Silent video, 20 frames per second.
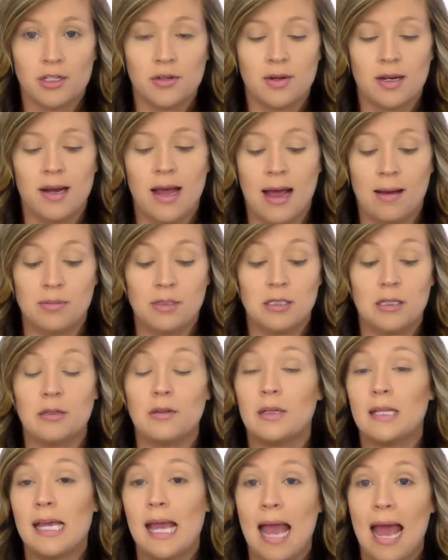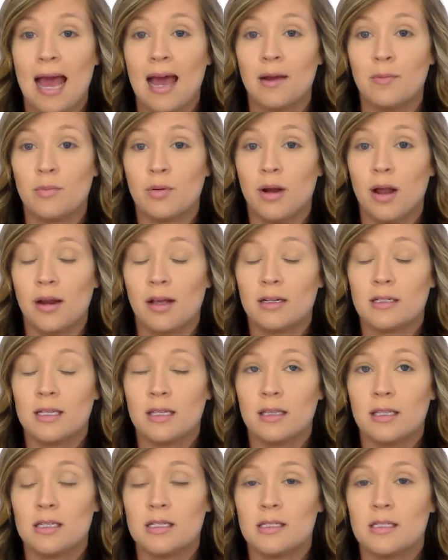you can absolutely add product
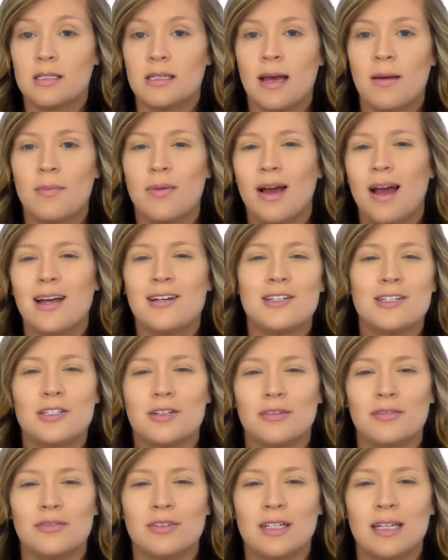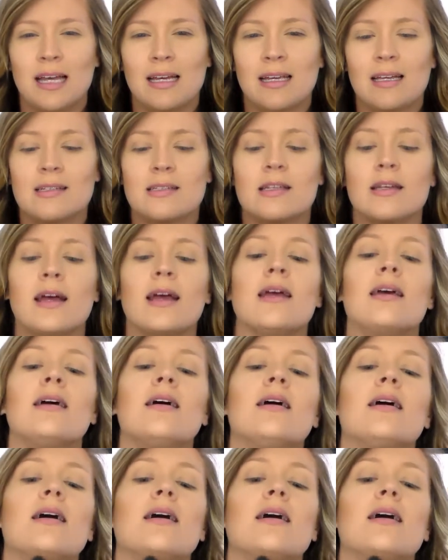at this step. I just don't feel like it today.